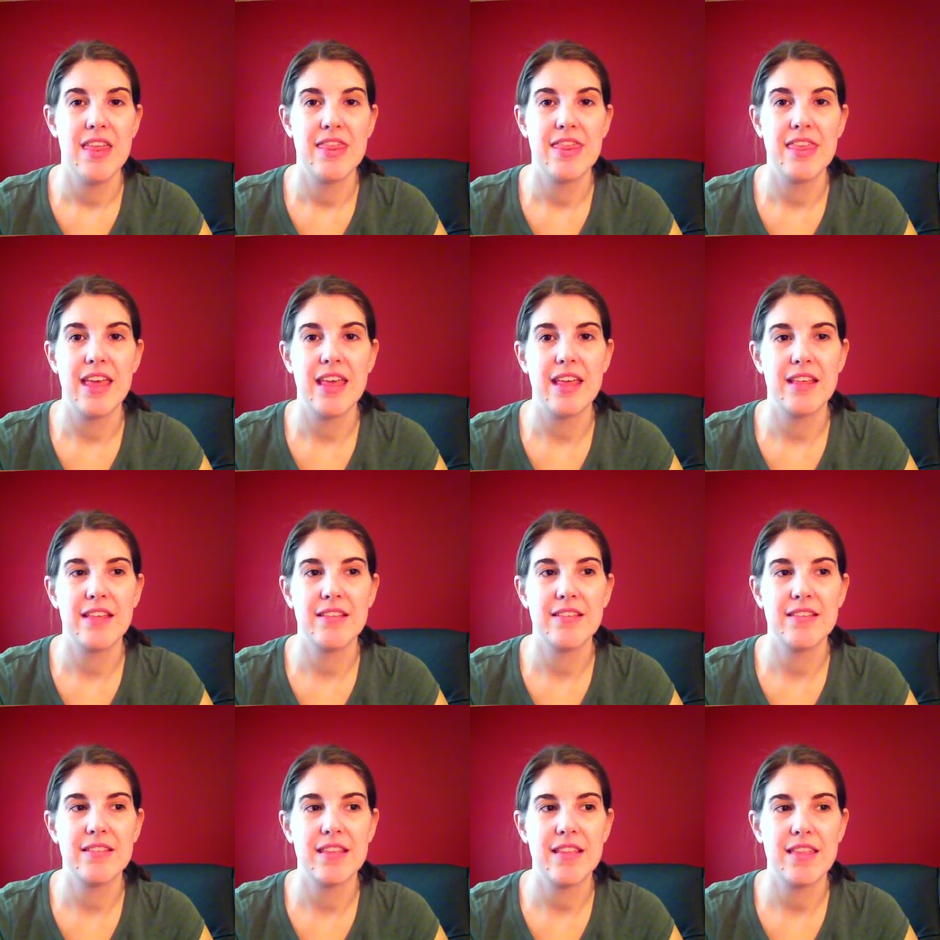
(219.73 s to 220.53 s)

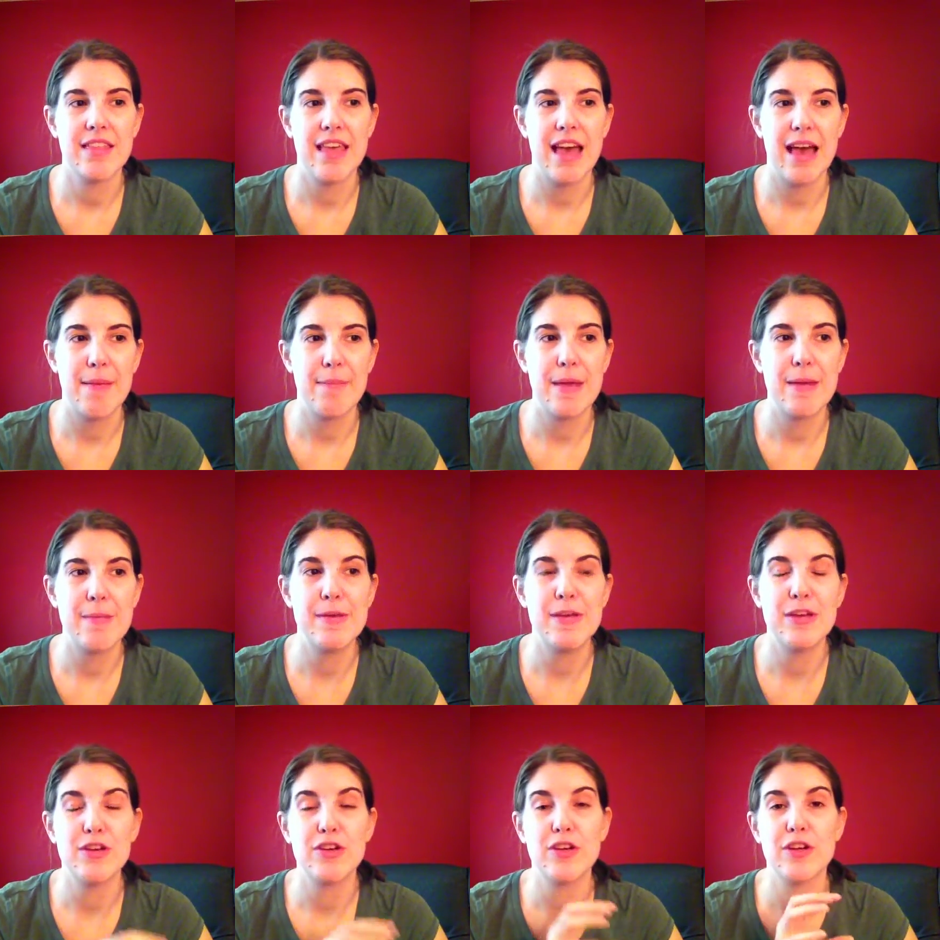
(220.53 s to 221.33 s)
things that
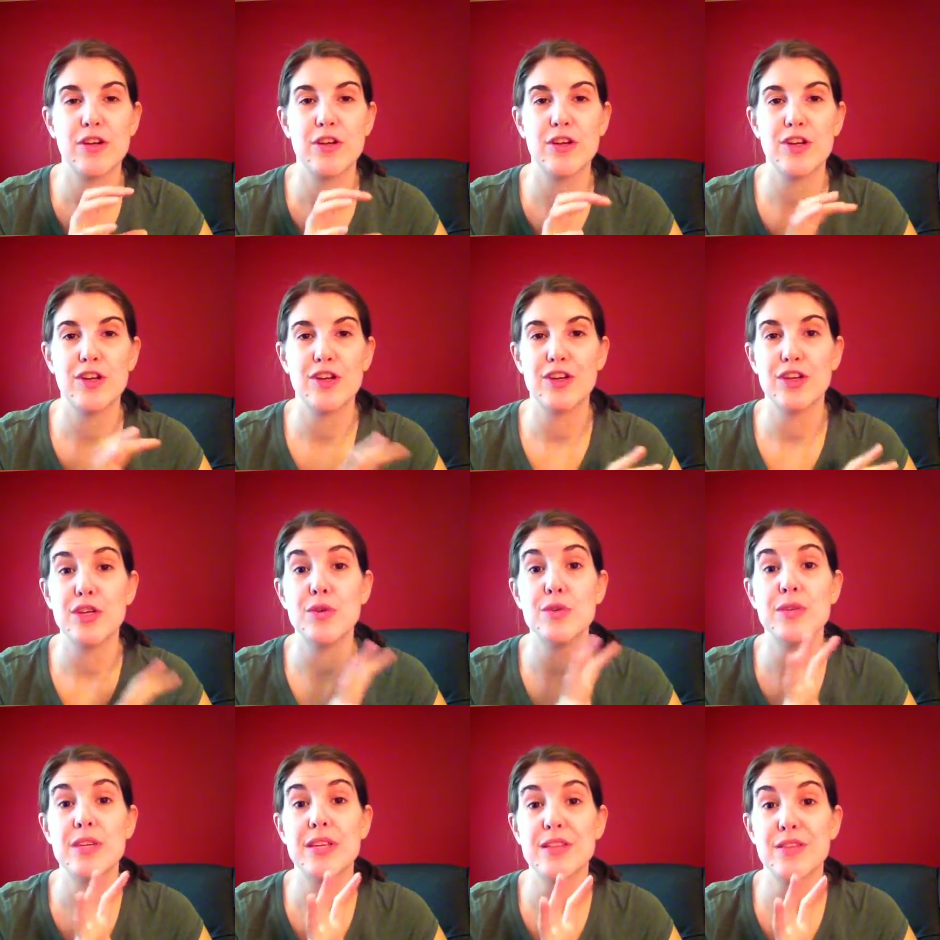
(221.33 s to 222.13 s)
maybe you're
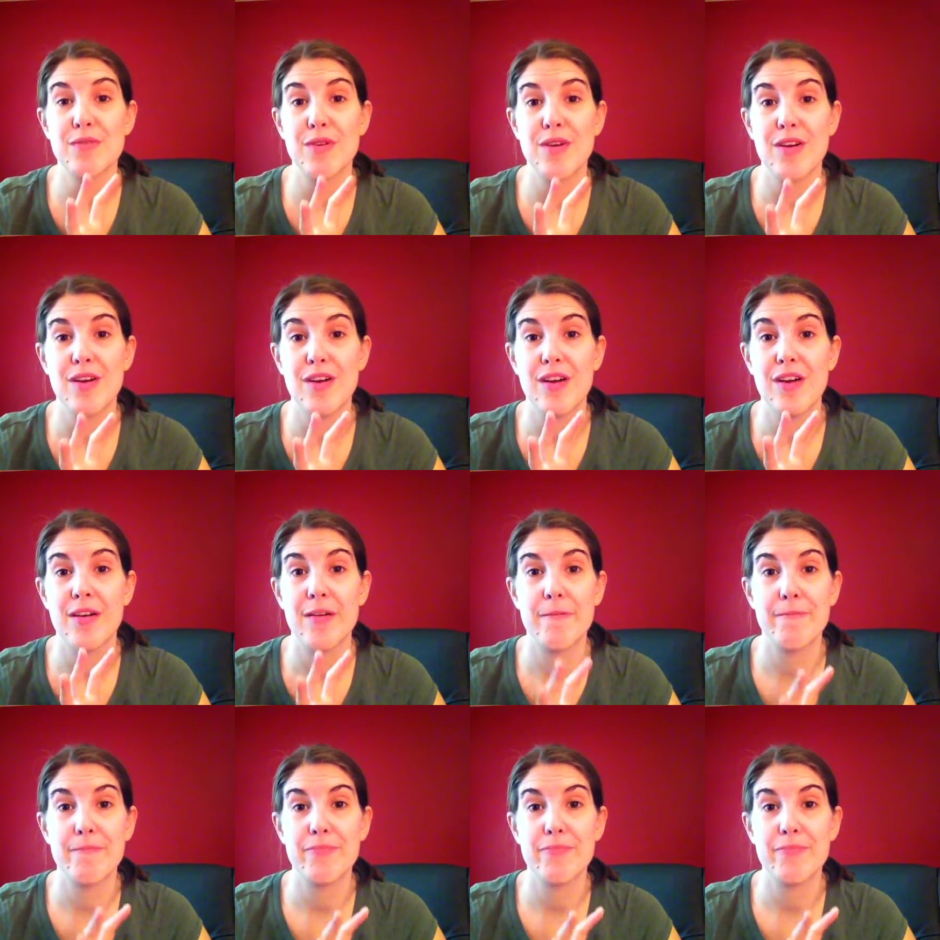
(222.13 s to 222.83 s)
using the wrong